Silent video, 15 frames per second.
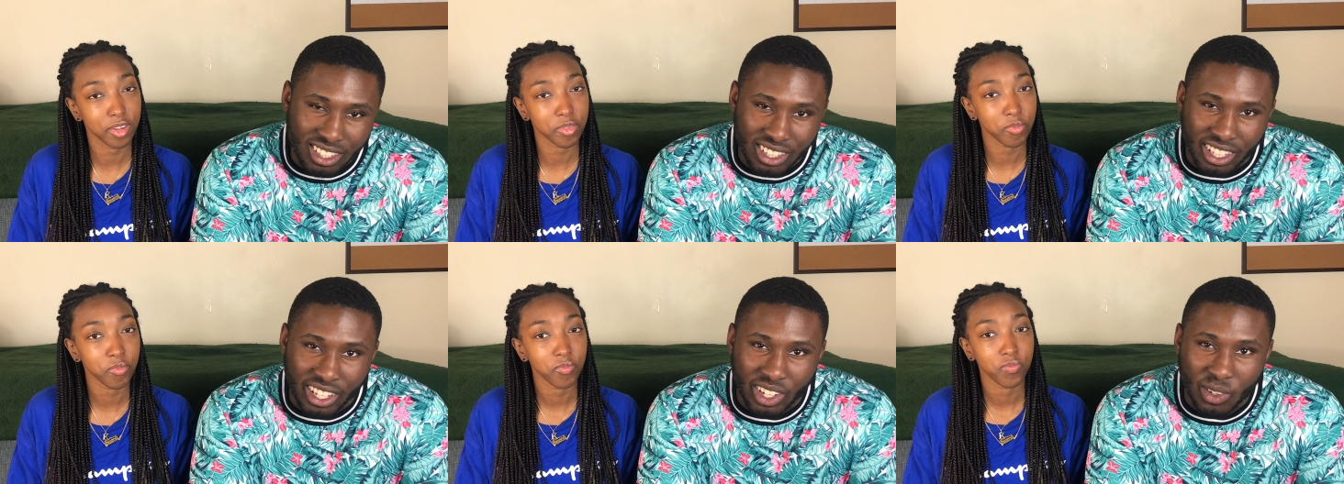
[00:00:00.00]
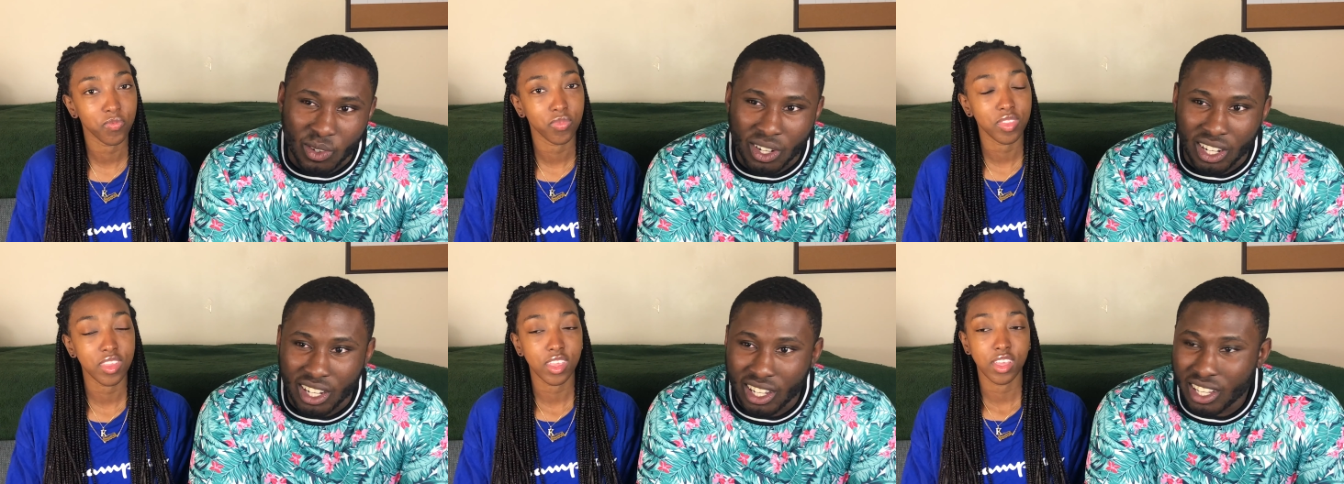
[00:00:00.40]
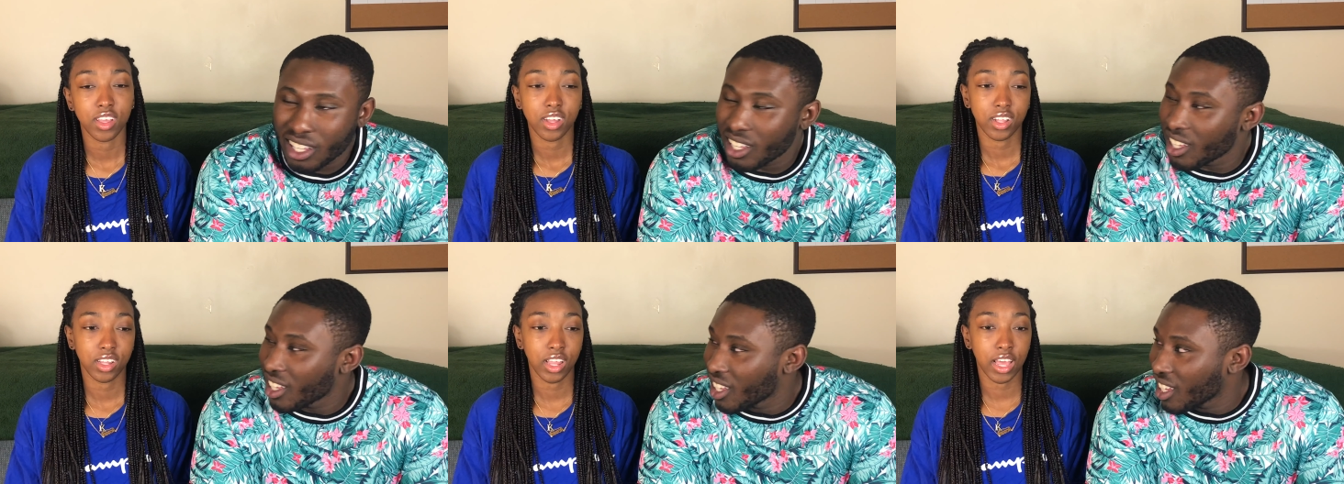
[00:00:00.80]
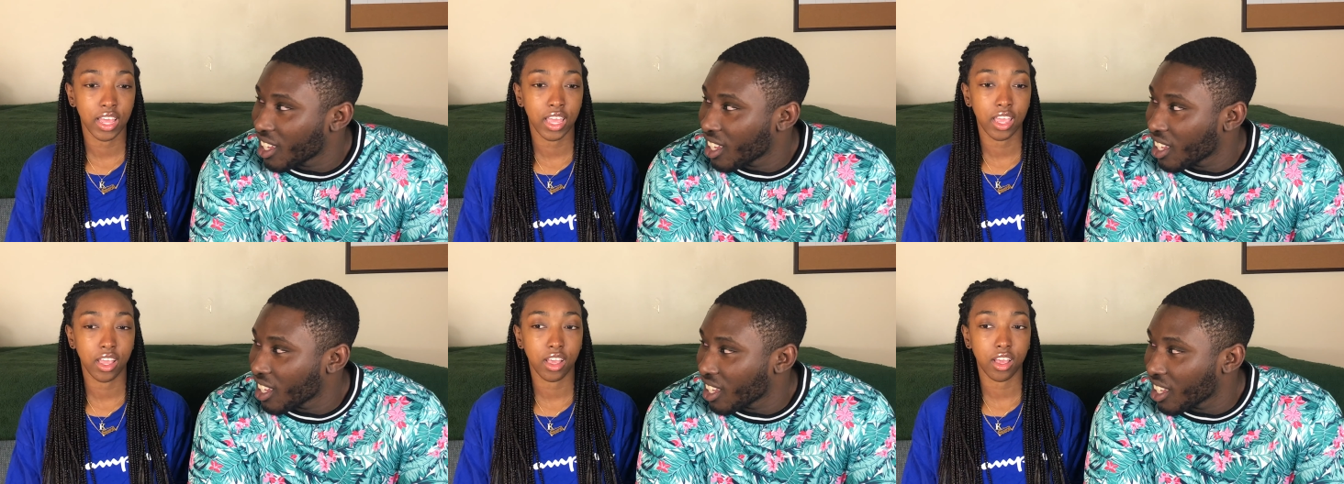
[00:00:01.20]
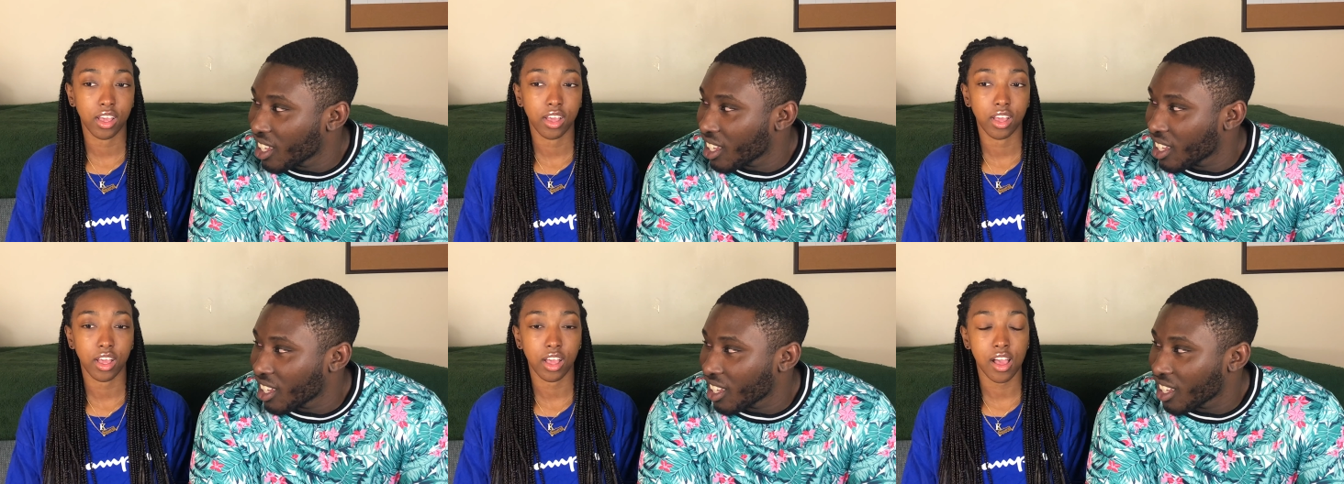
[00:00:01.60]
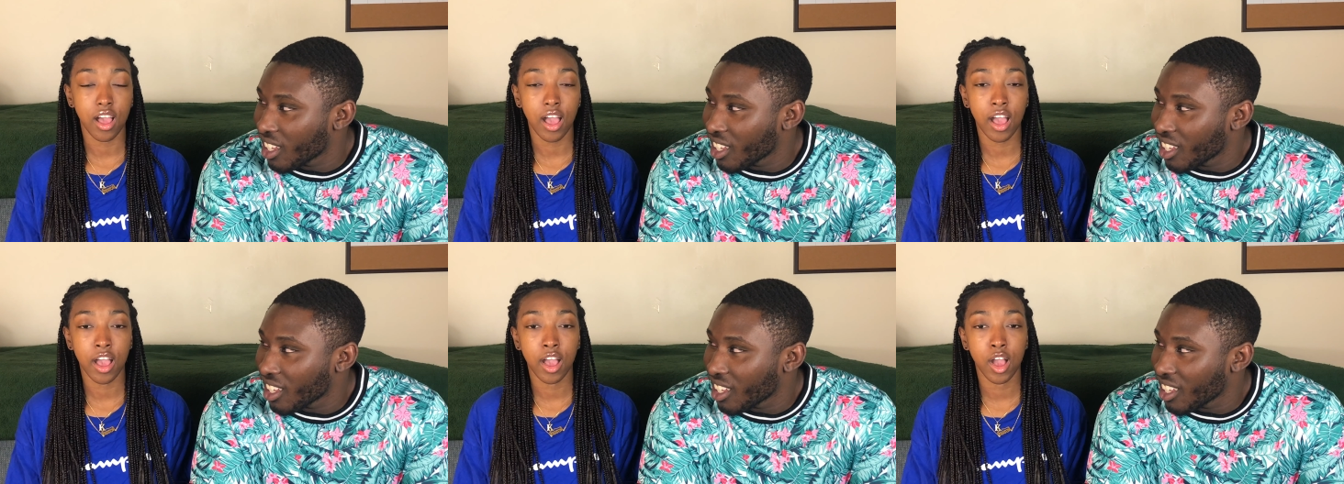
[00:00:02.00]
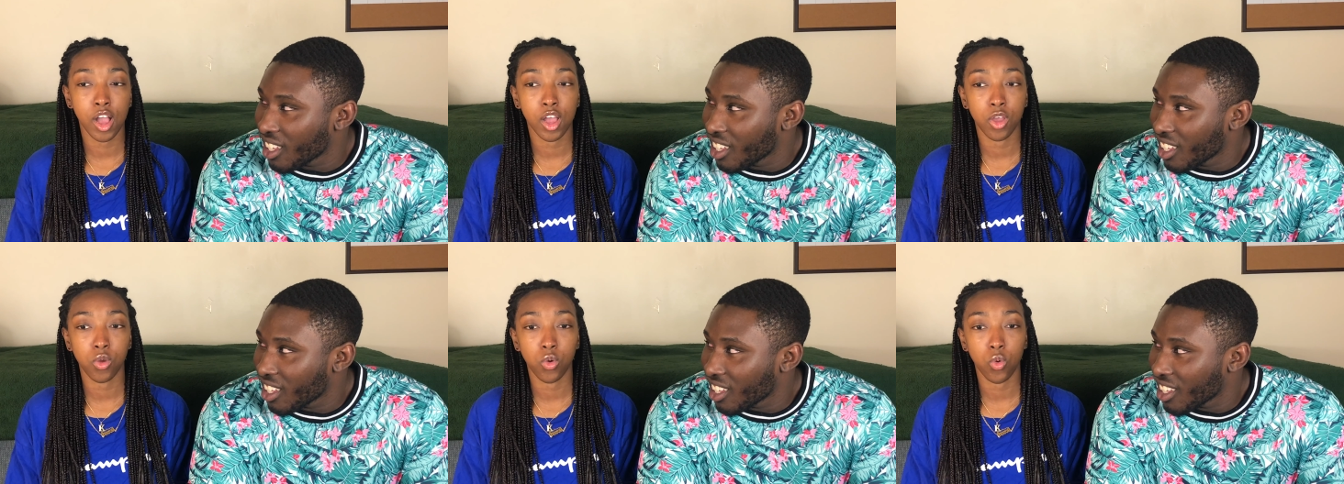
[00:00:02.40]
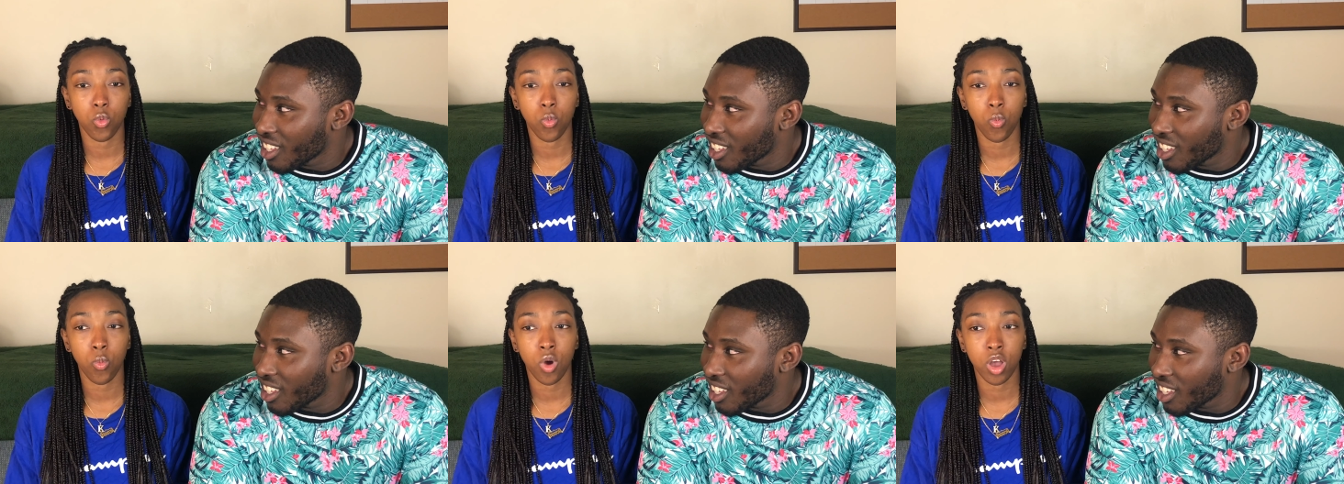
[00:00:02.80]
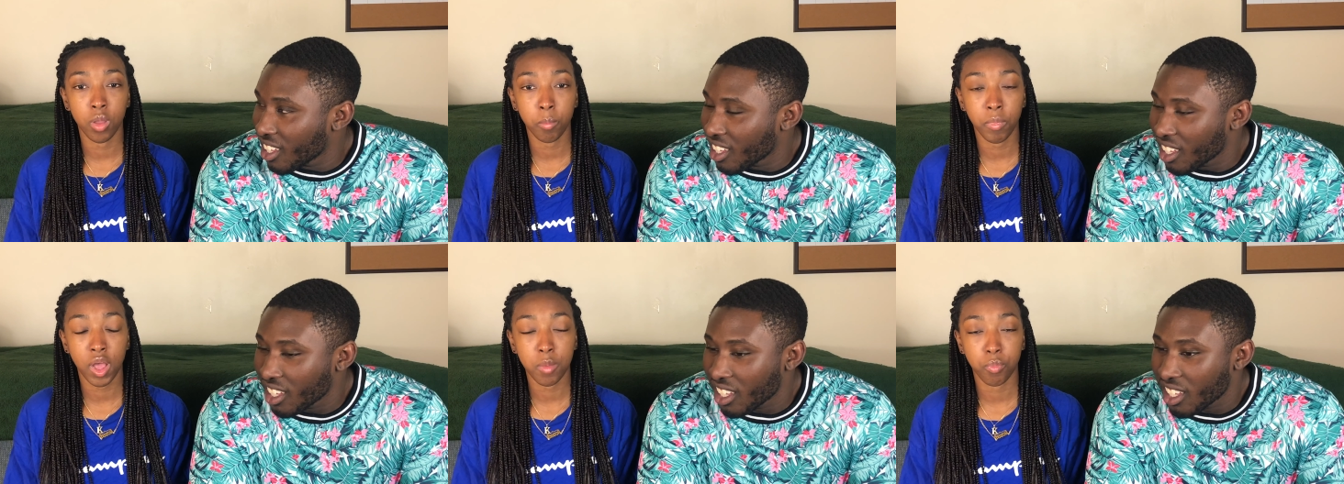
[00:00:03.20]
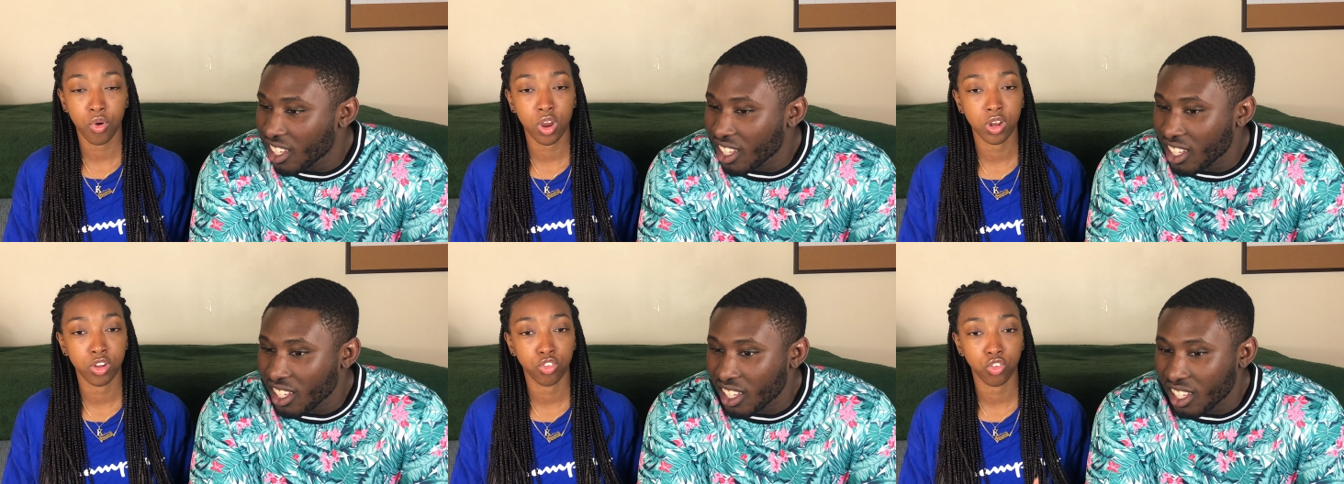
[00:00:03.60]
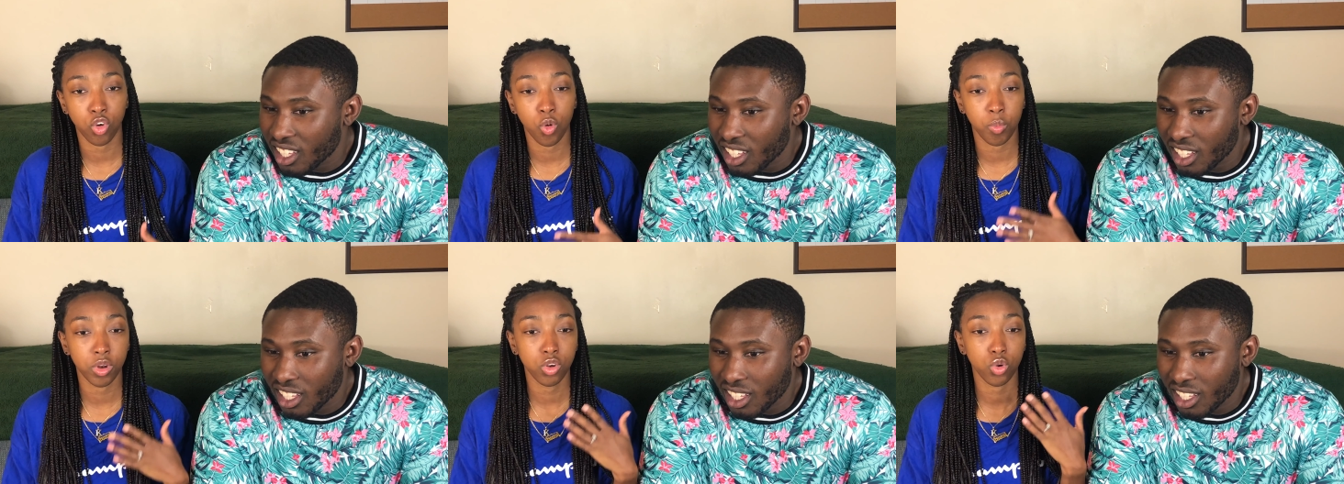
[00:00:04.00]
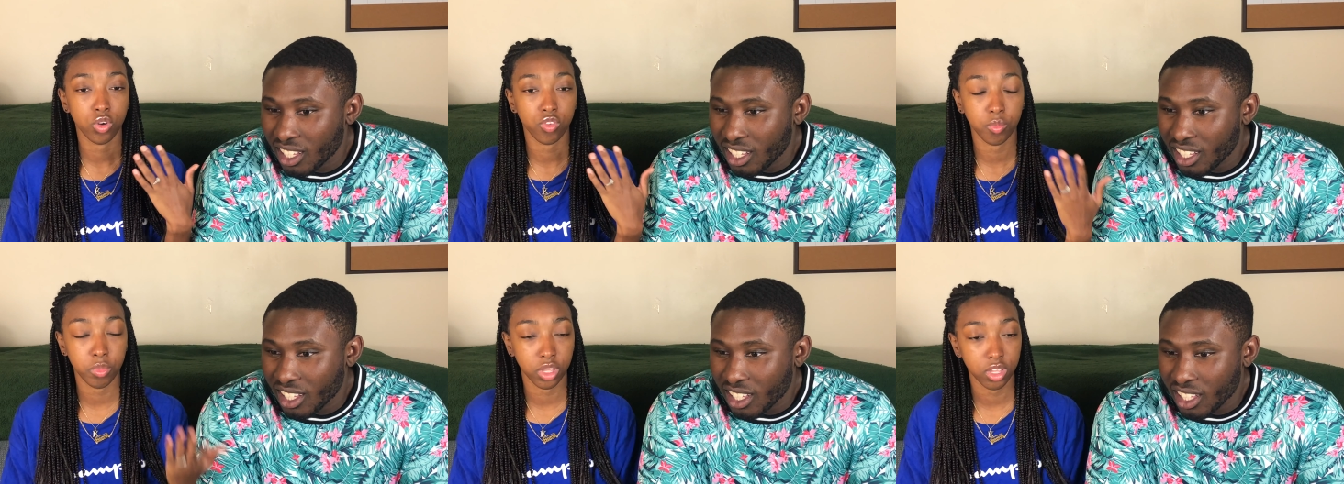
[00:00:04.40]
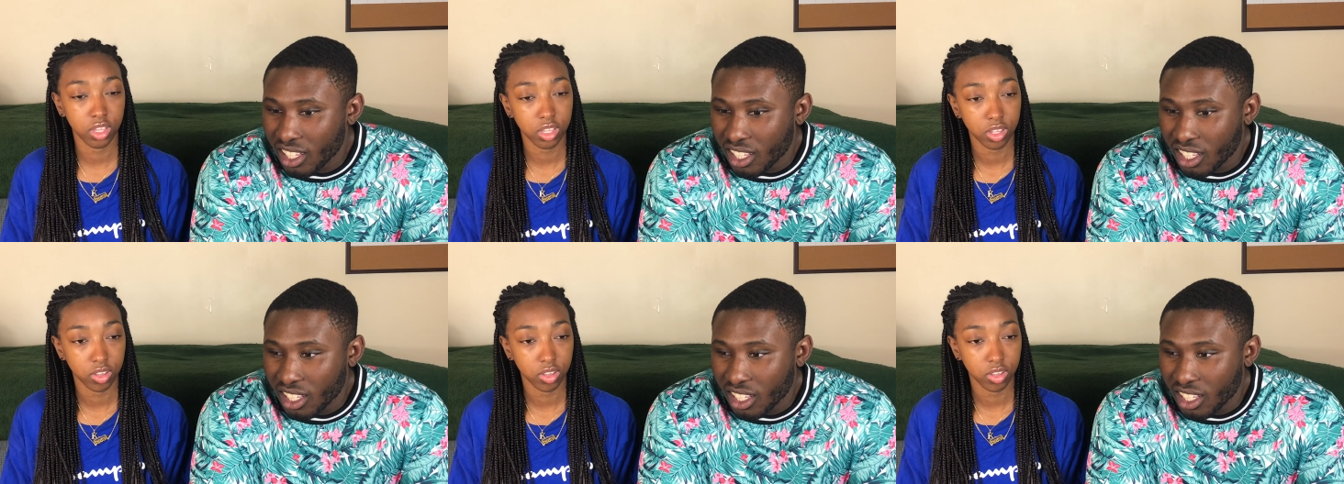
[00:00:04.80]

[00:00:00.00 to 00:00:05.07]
Speaker 1: Like what? Like, I want my partner to open a door for me.